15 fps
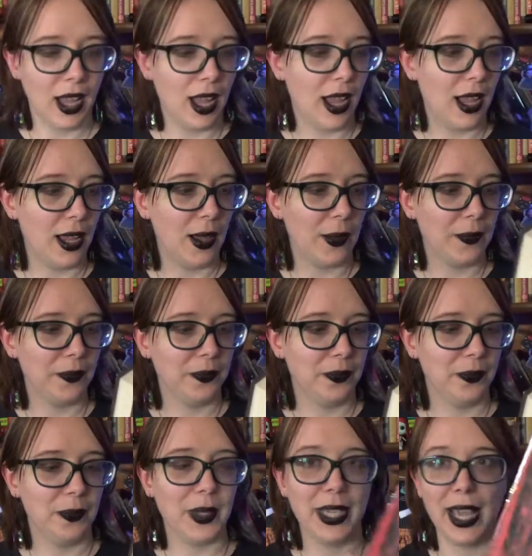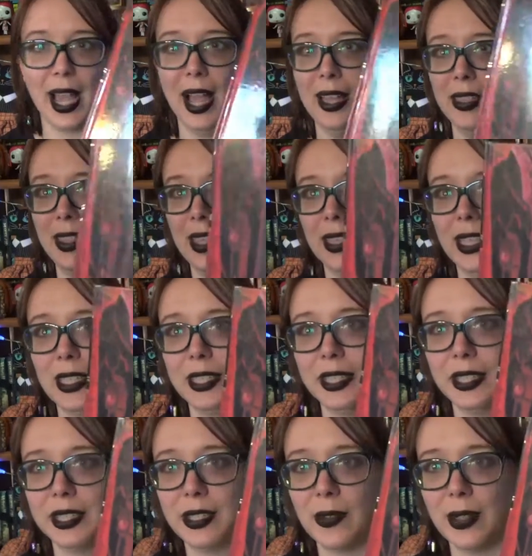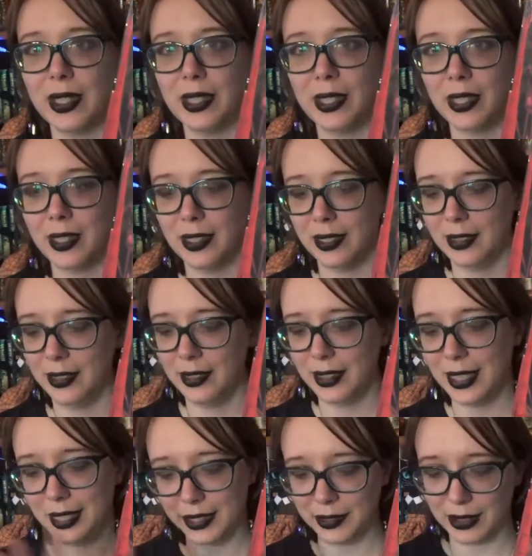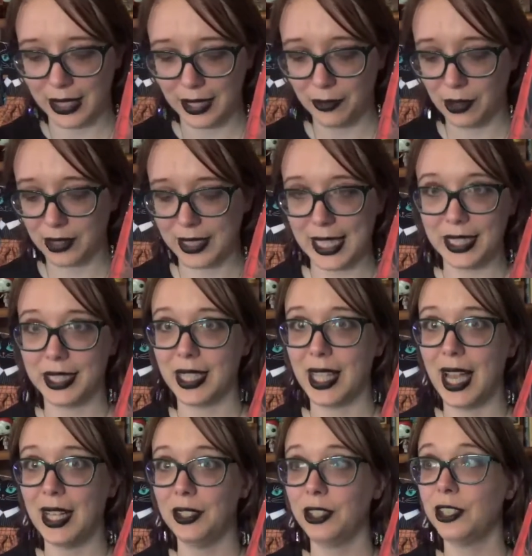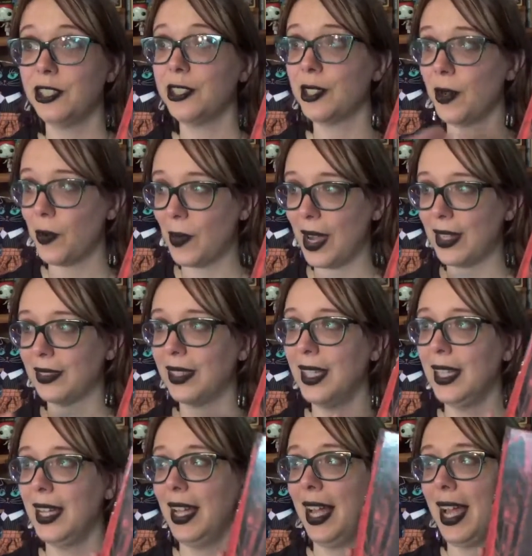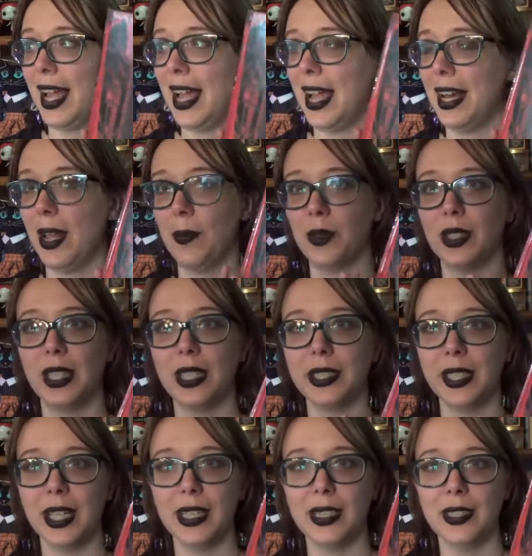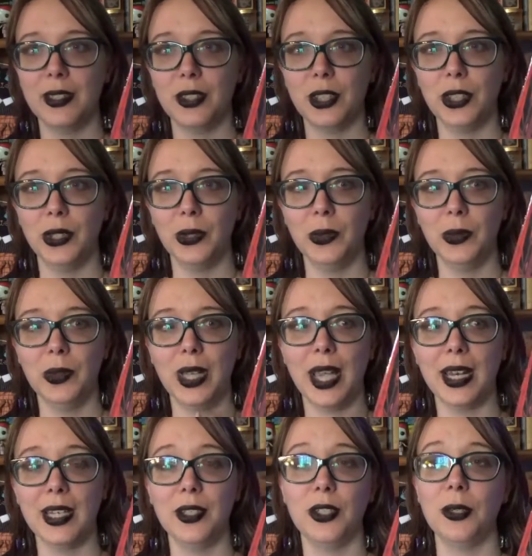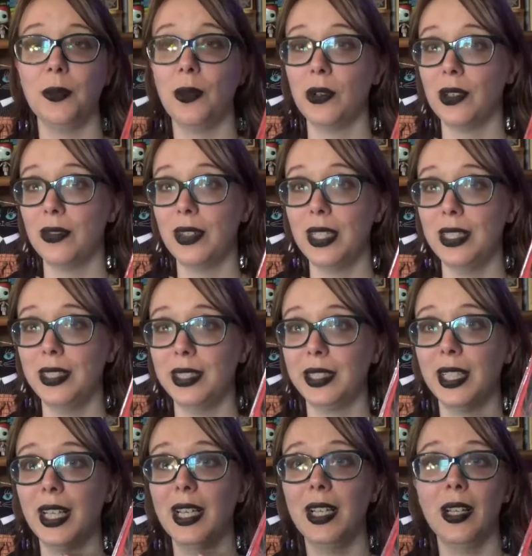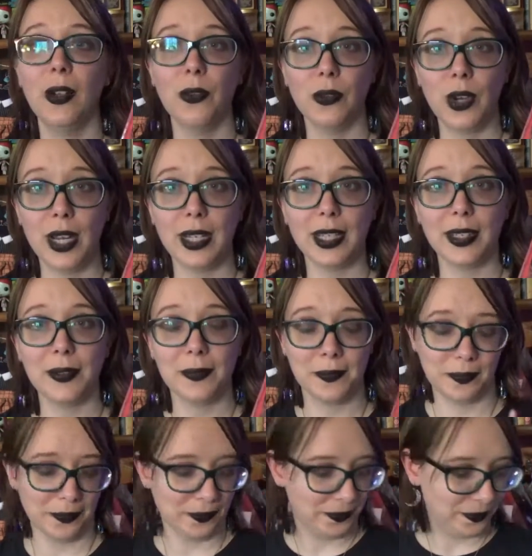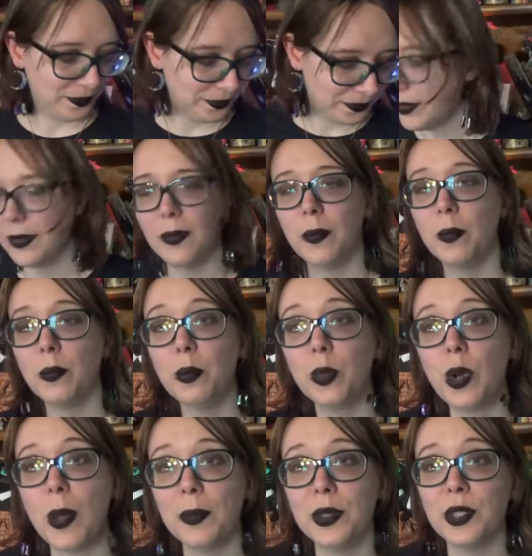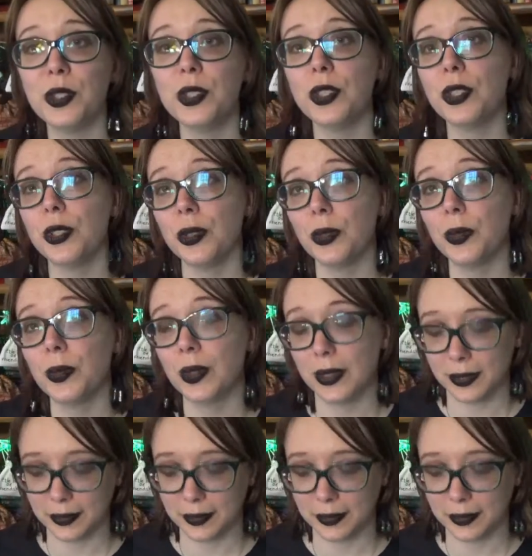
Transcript: but yeah, I think this is going to, this like relates to that so well, and I'm really excited to get into more of his writing. Prompt 2.